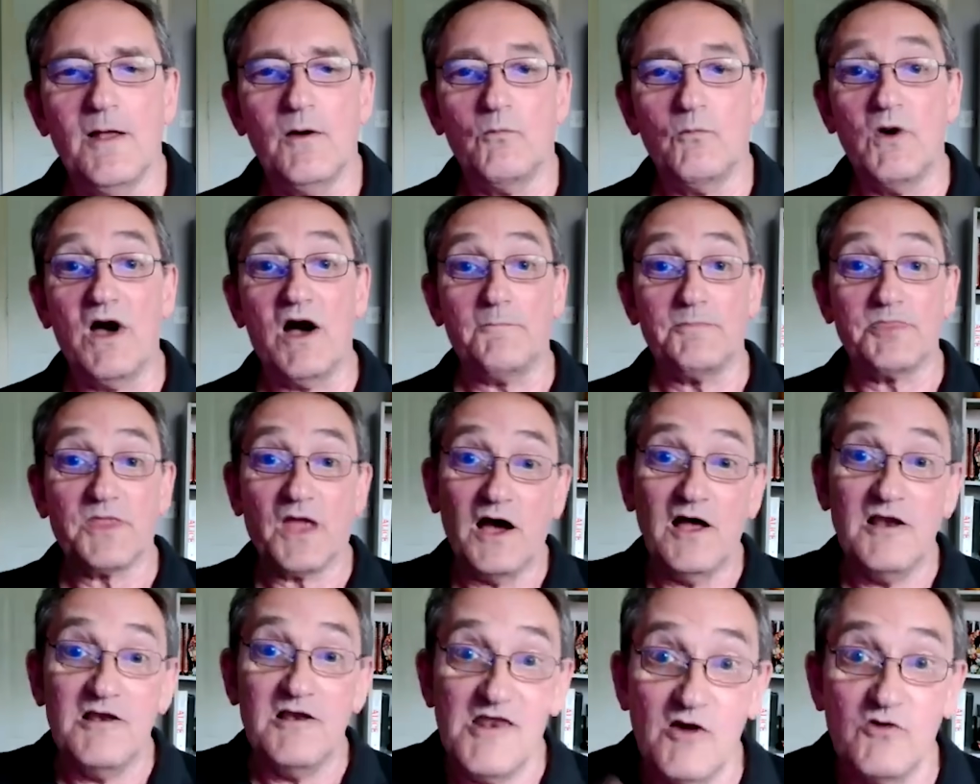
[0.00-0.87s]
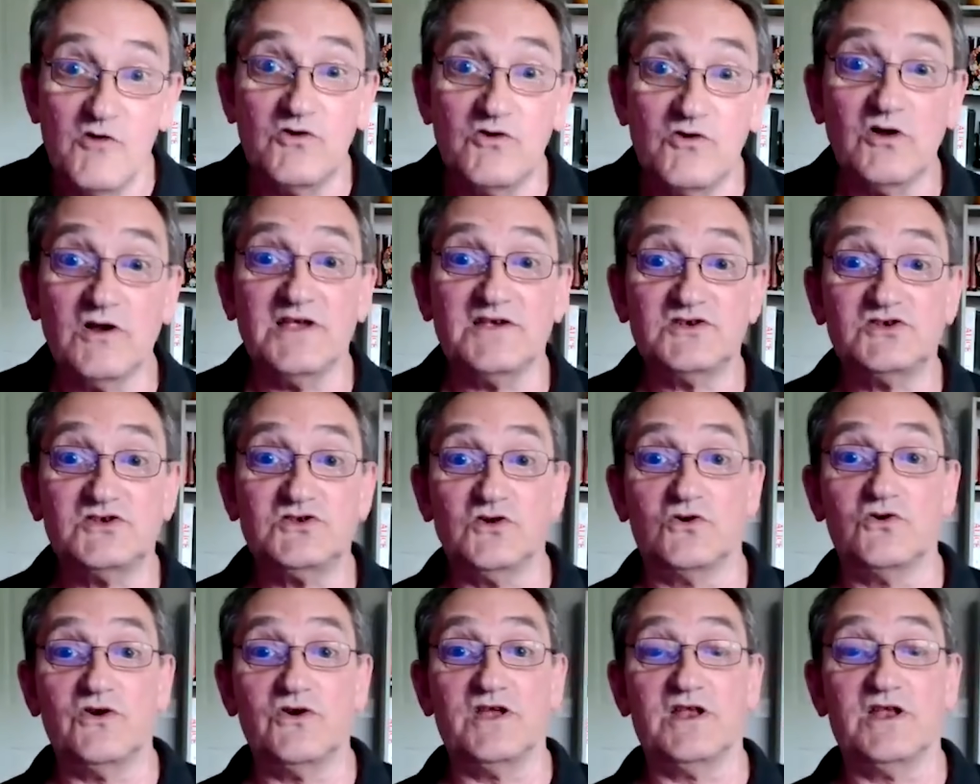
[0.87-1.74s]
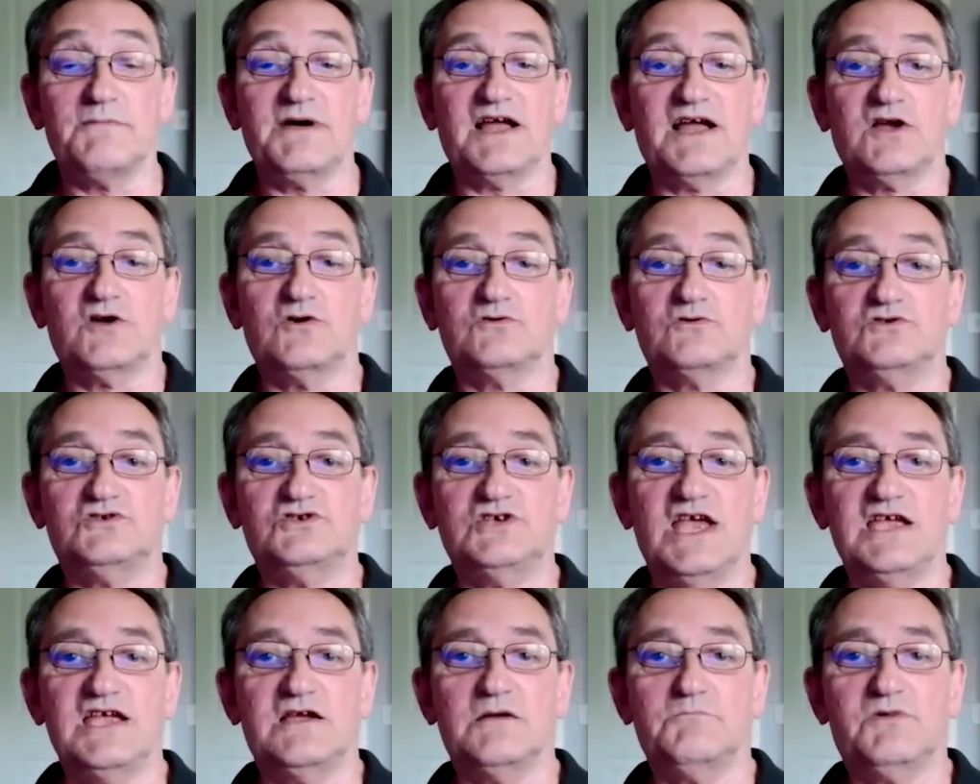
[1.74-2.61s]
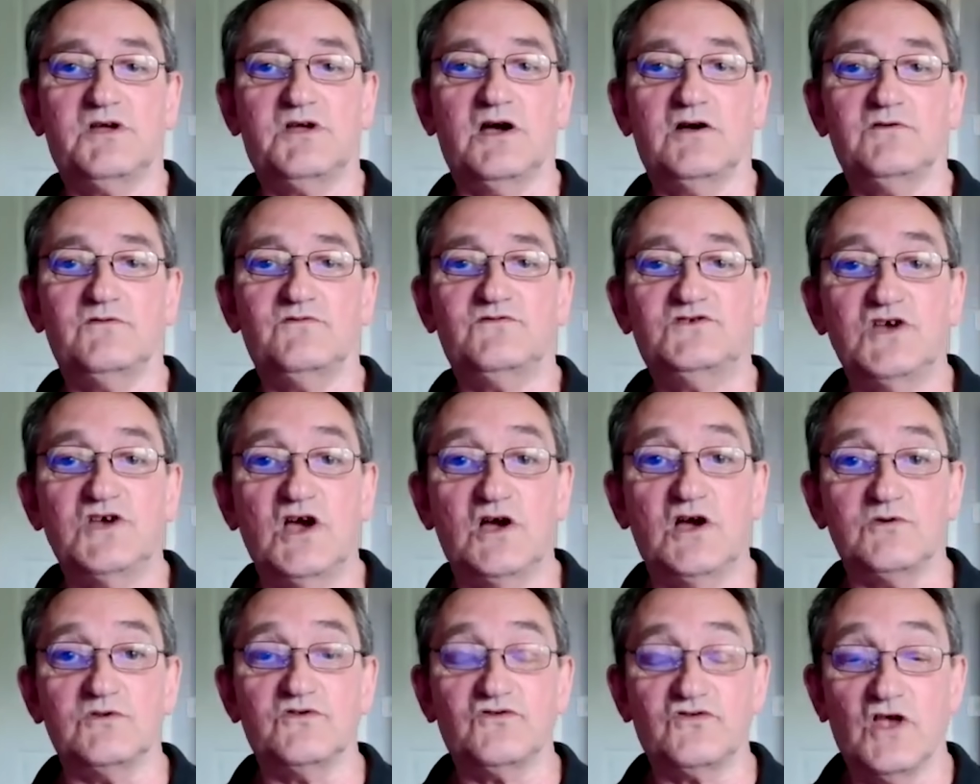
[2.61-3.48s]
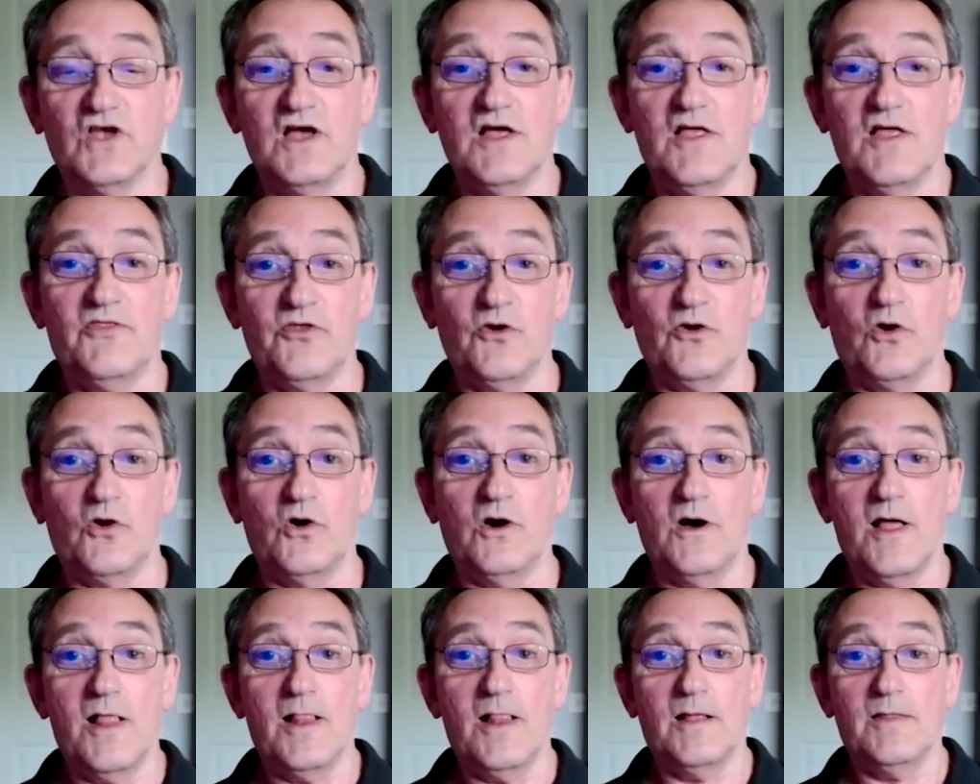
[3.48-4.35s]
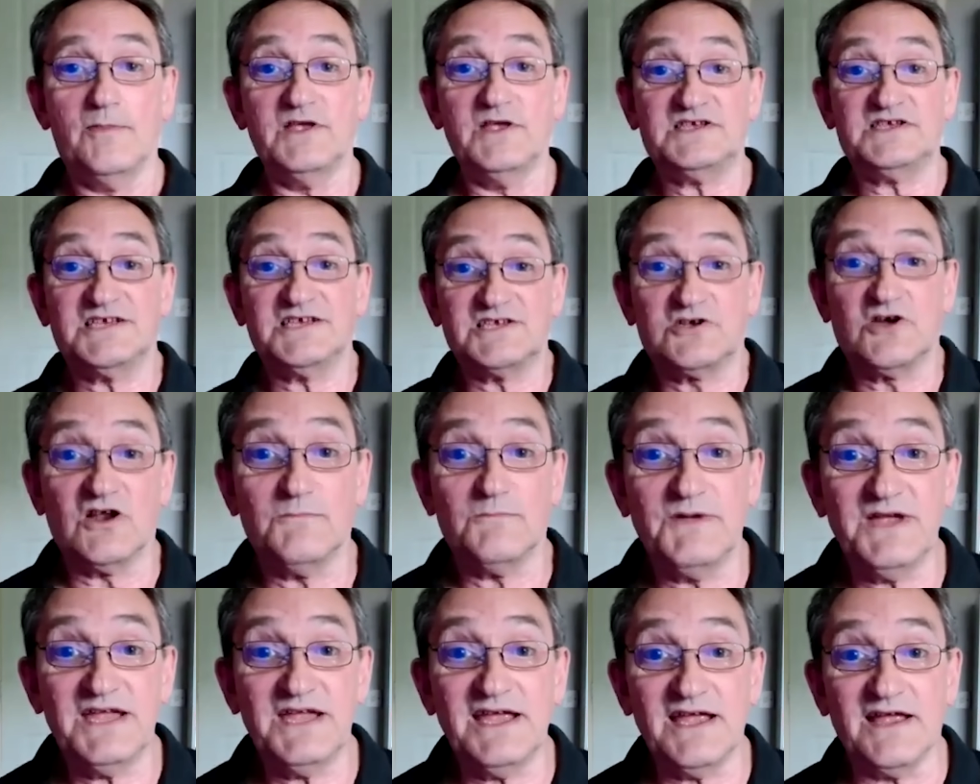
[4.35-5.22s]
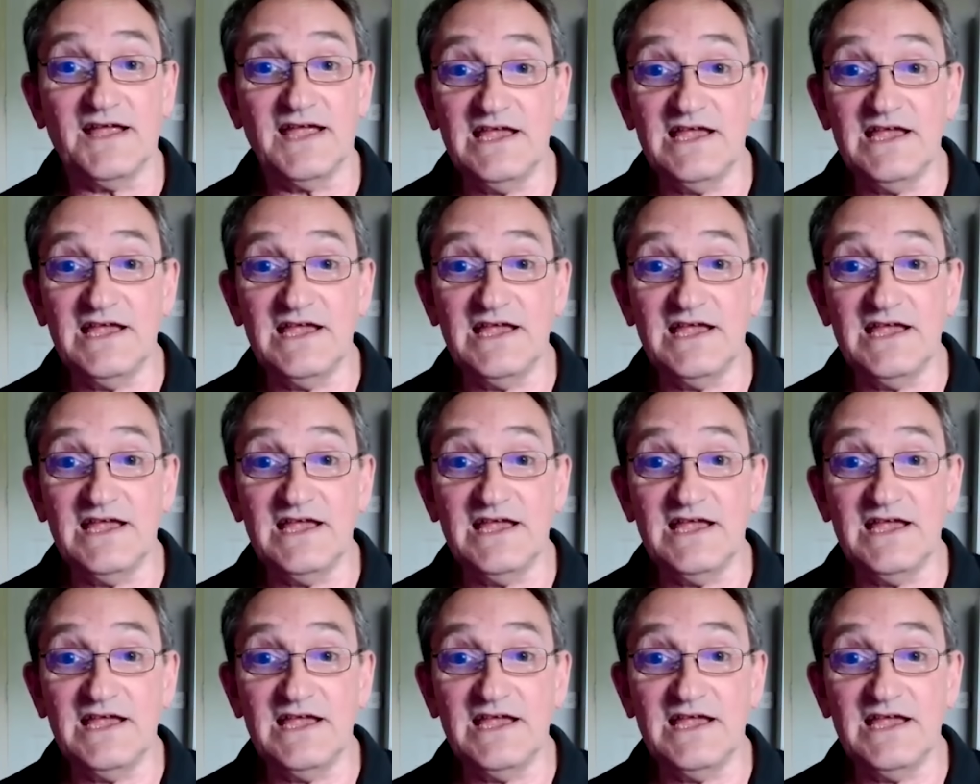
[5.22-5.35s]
Well, a local historian, a man called Jacob Cove Jones, thought, this has got to be it.